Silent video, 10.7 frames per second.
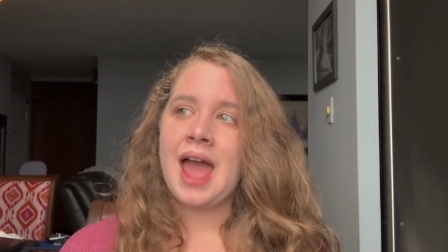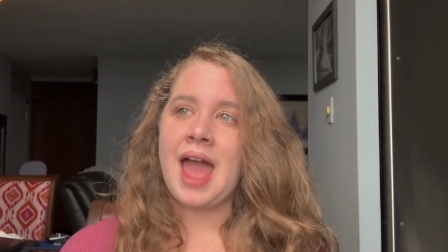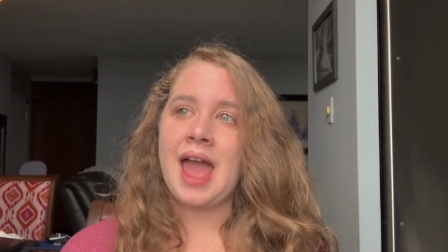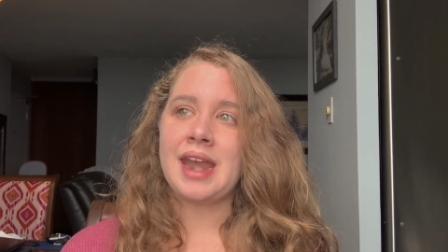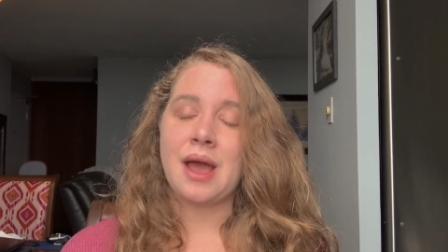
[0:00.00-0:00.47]

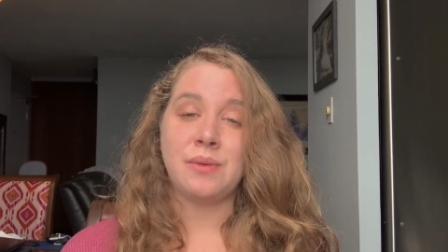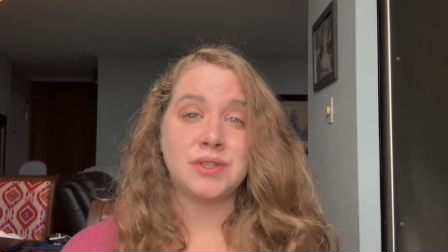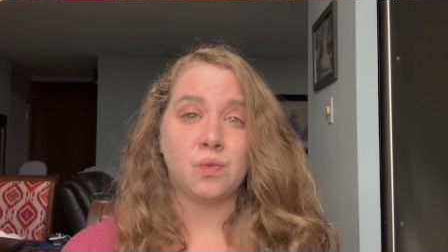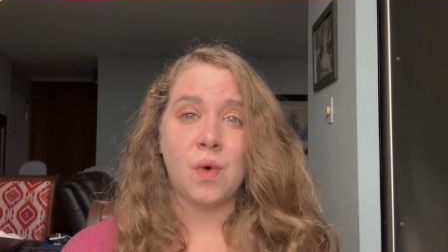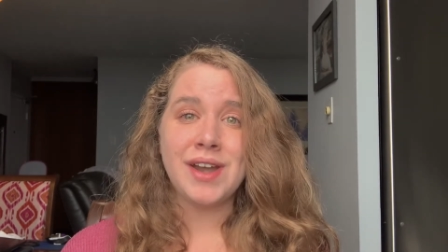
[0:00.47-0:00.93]
And I
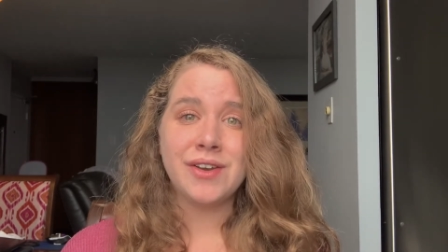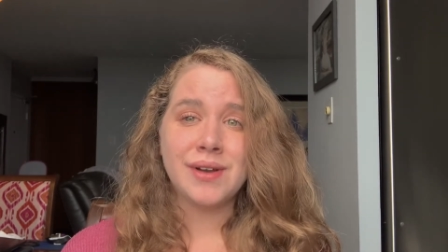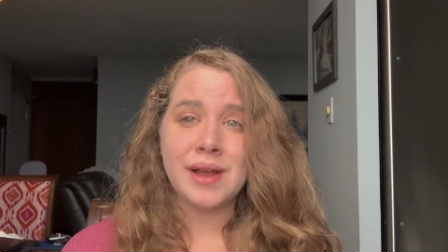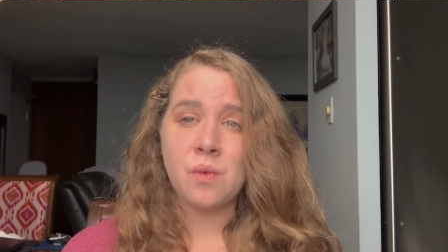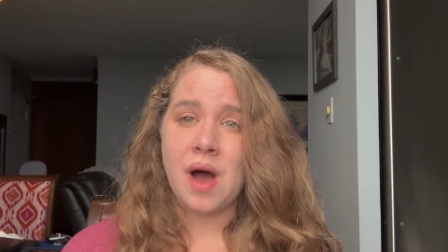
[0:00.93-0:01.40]
was
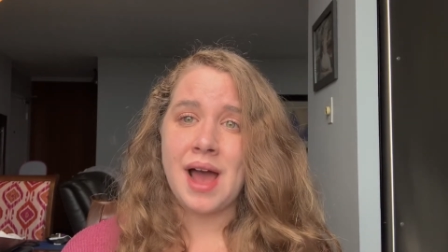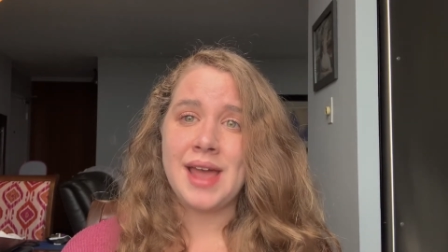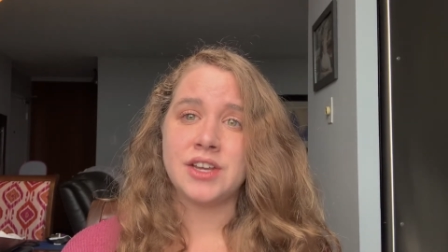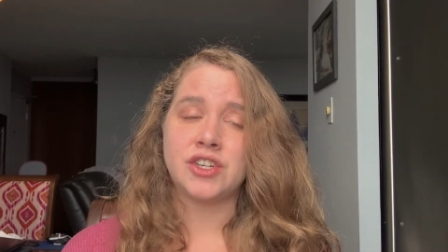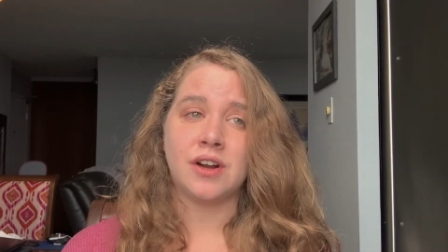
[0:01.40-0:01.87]
wondering
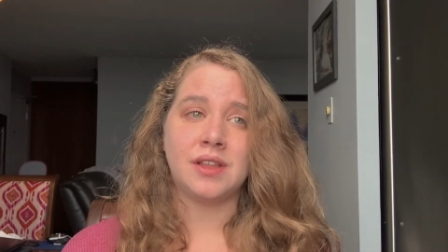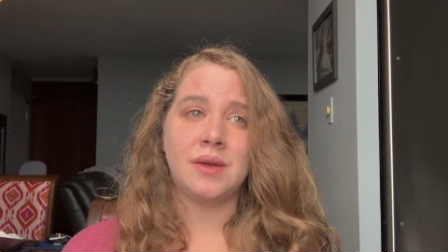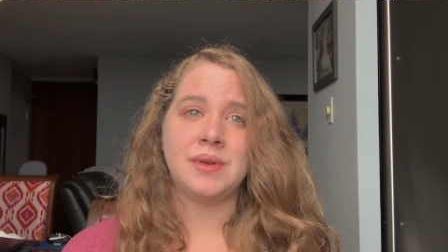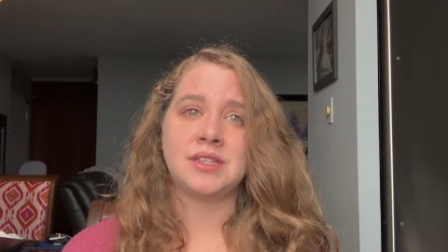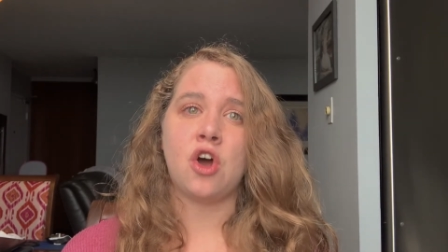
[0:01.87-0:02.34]
why
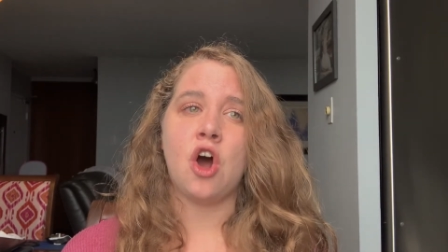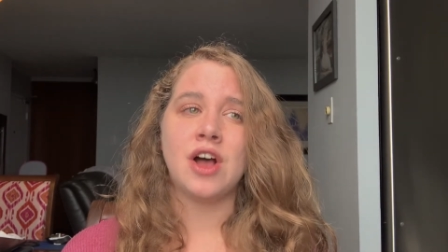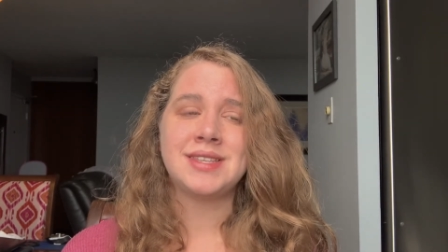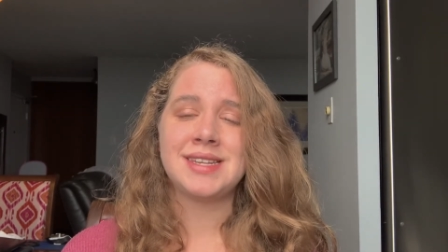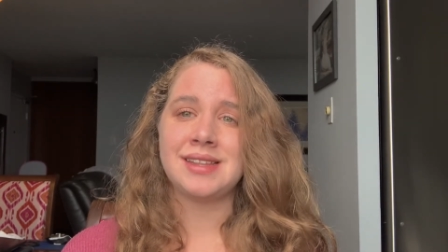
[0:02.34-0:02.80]
Charlotte was
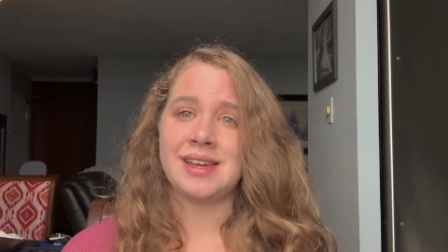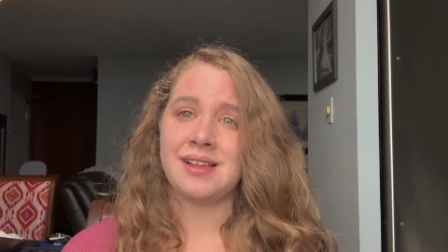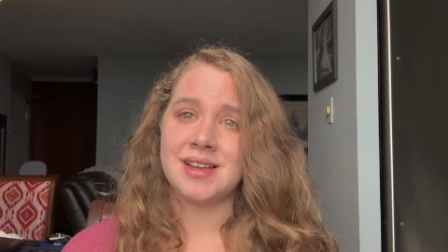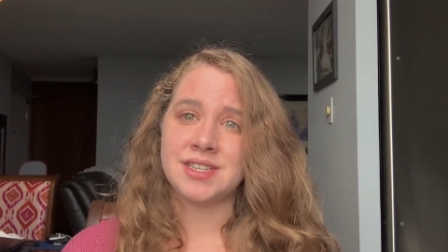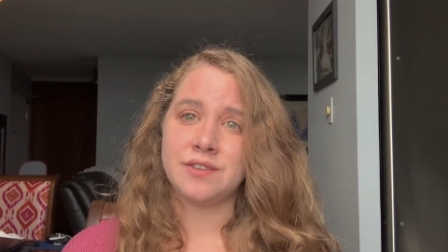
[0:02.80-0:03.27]
constantly
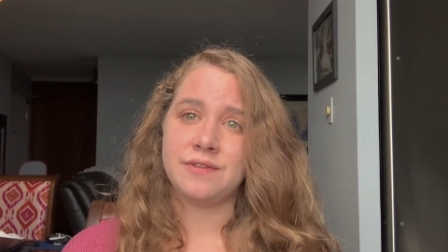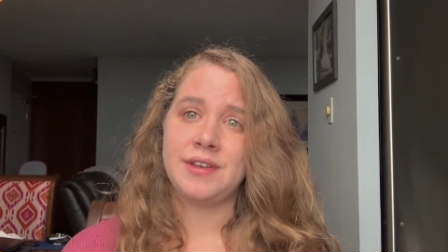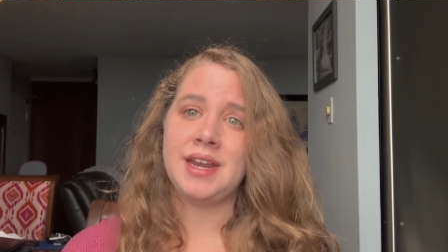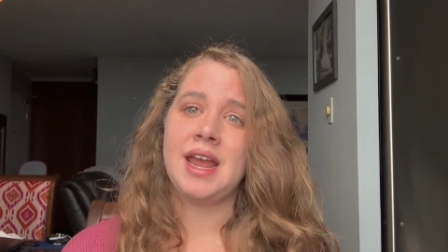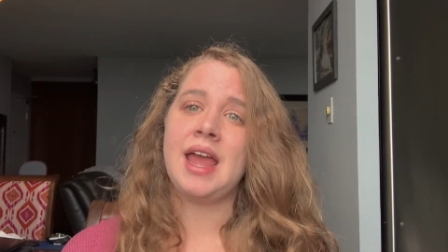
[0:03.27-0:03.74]
cluster
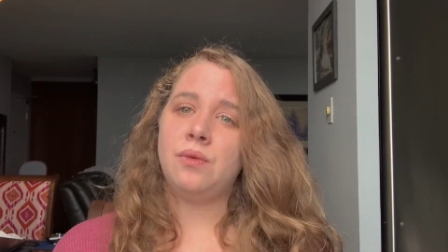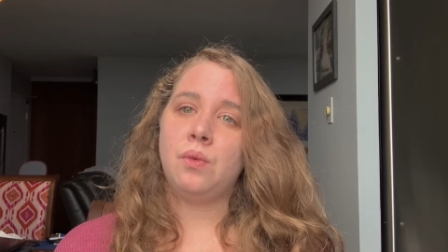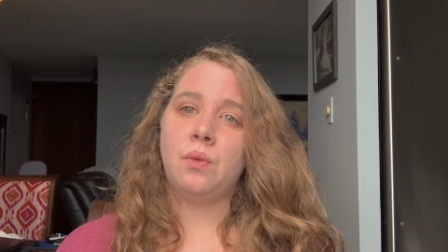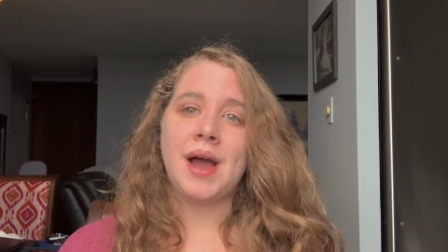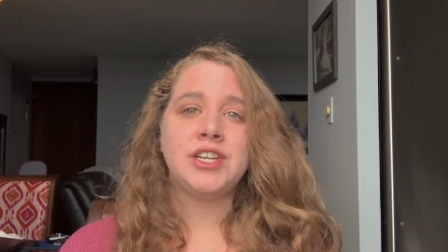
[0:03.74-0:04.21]
feeding,
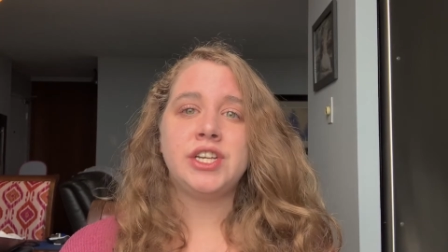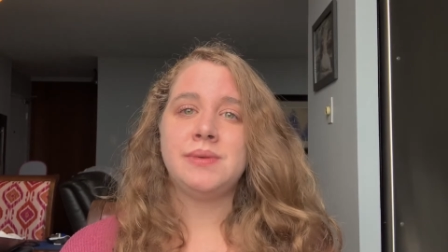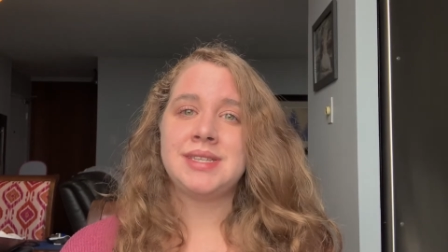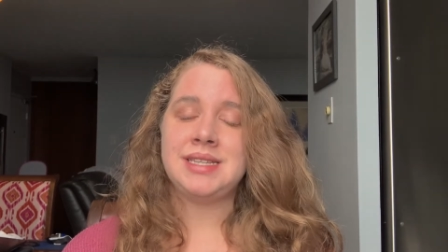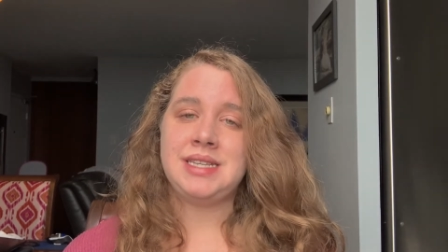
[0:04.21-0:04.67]
why she
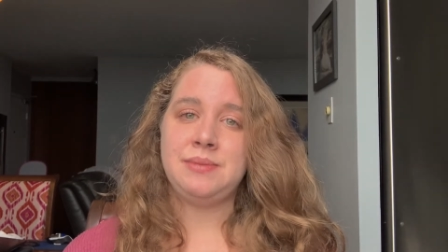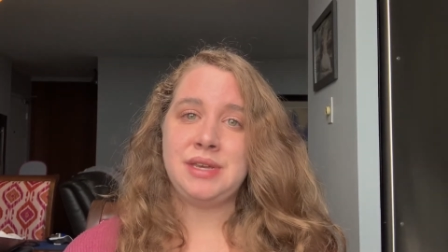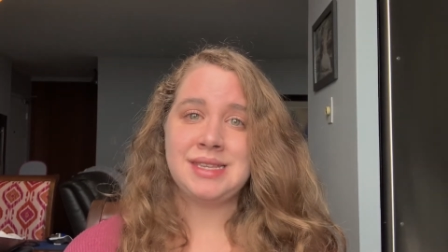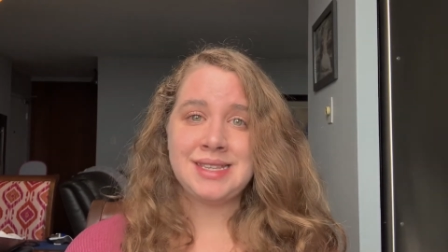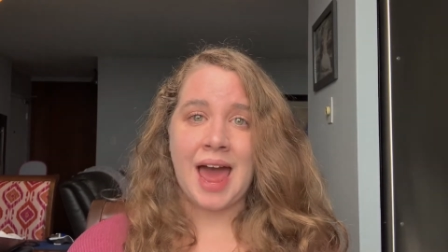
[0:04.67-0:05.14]
wasn't
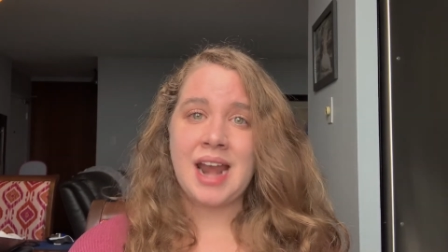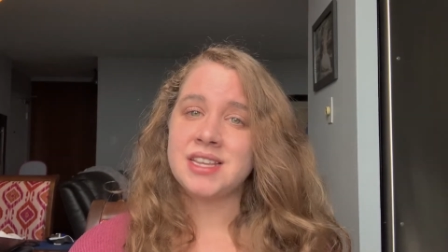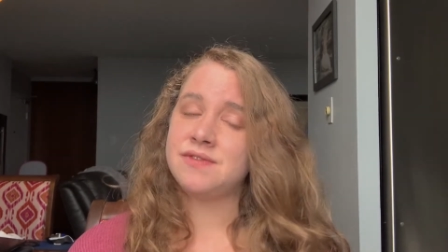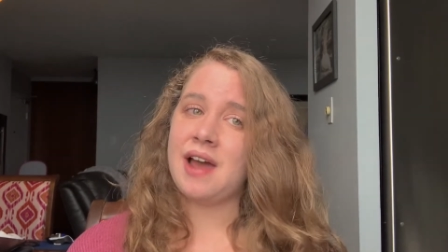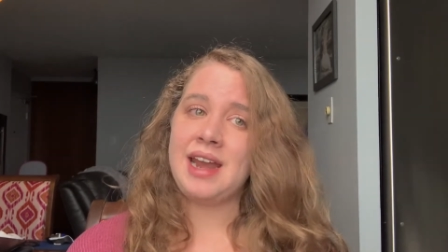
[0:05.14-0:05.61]
seeming
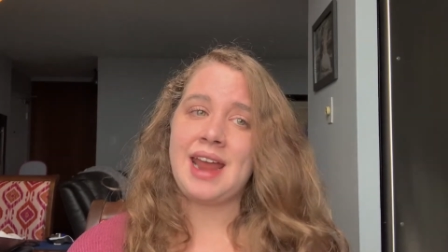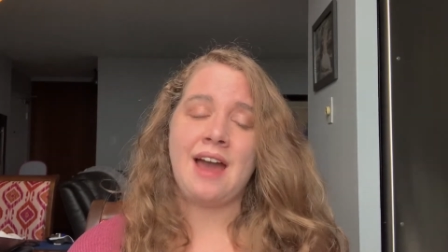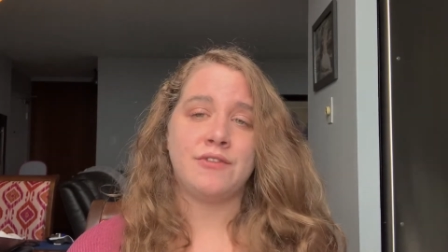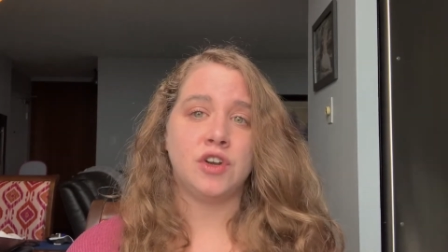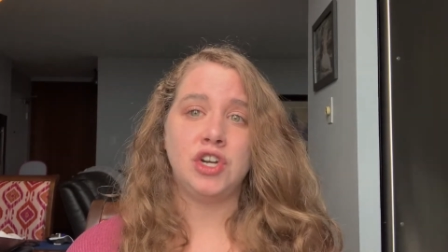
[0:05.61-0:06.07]
satisfied
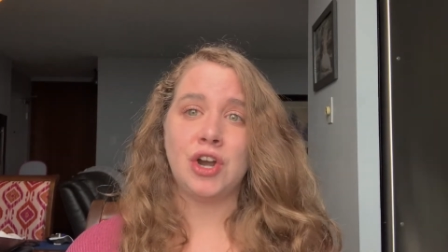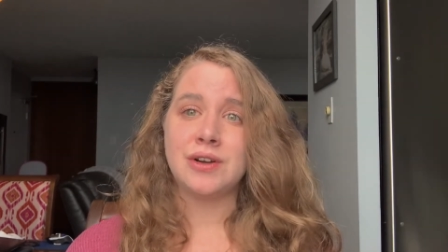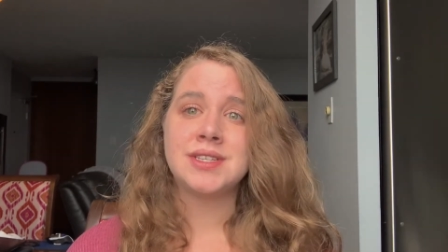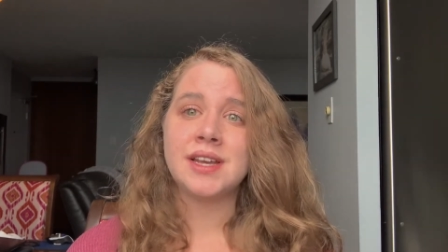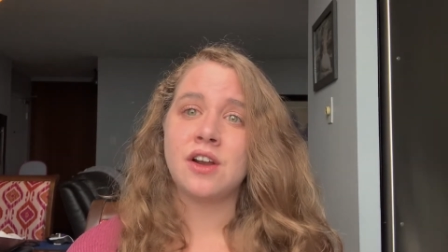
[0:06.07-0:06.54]
after
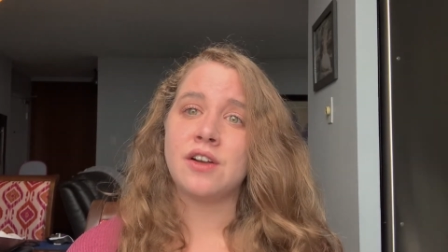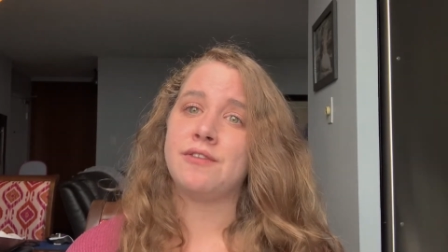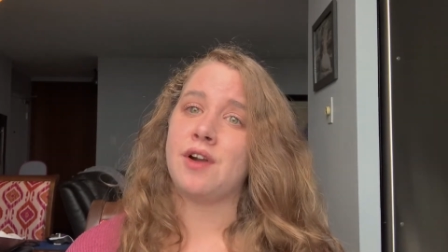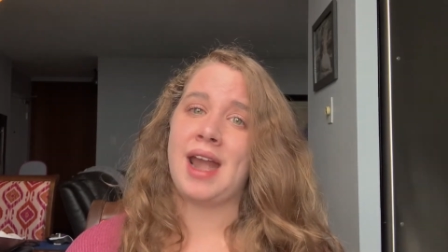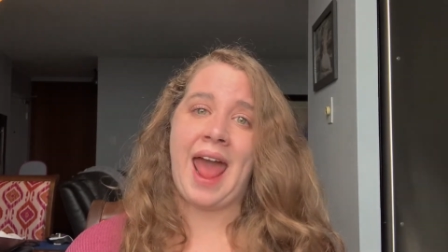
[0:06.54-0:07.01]
nursing her
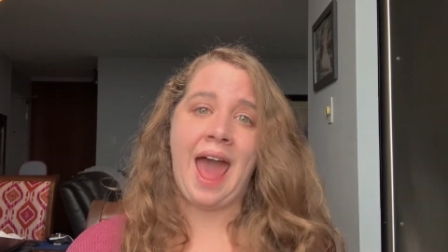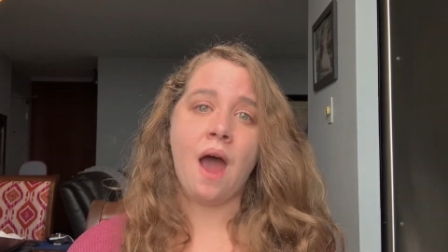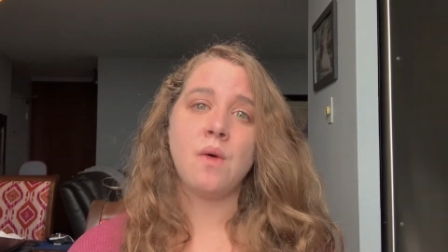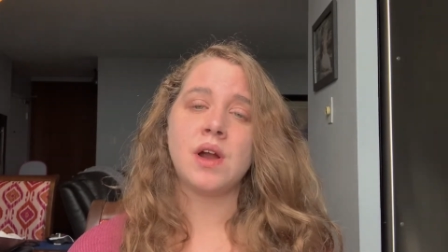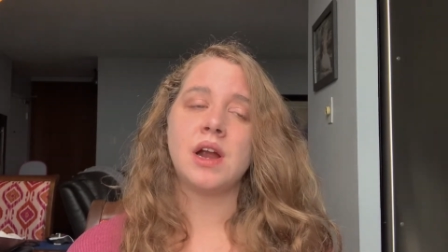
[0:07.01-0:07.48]
for an
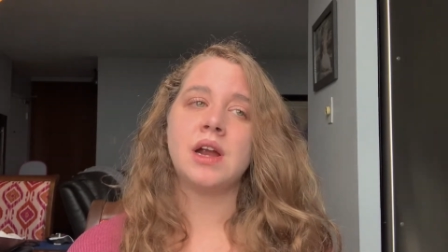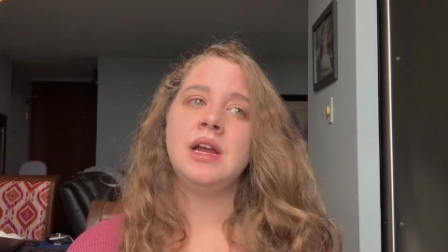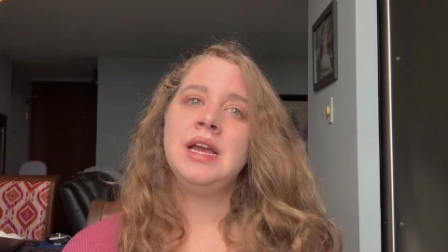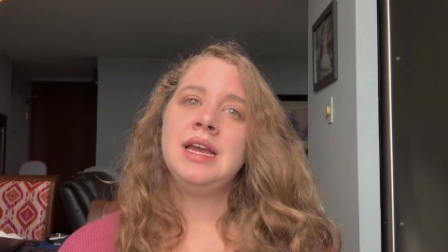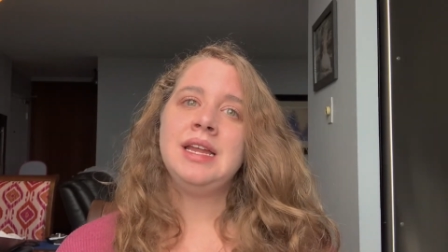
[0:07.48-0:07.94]
hour,
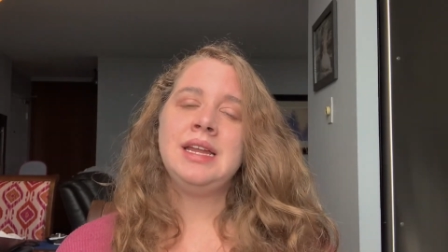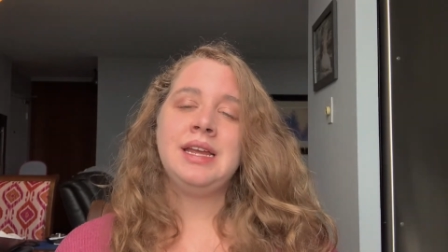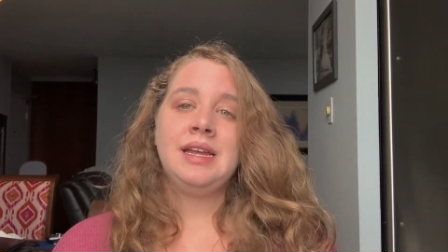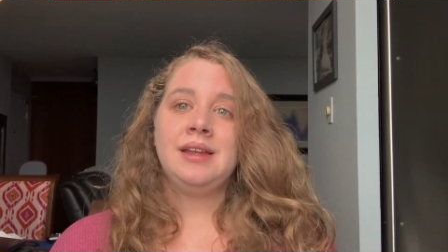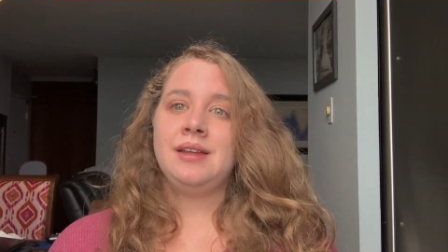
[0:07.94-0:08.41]

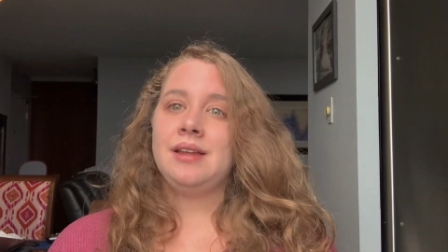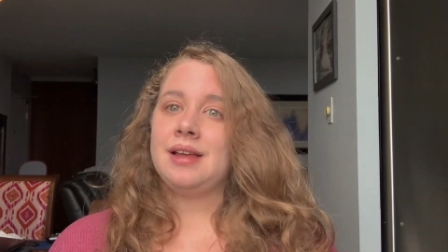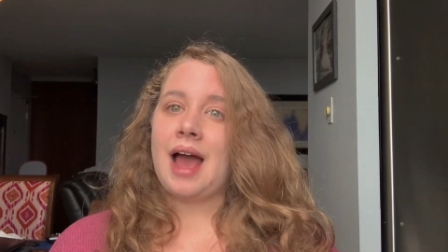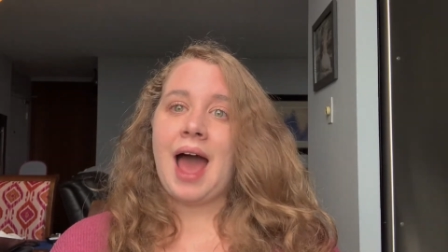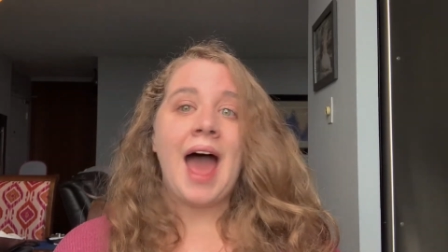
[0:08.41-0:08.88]

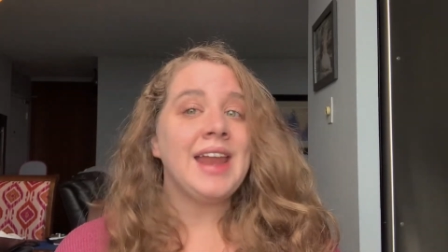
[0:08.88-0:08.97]
I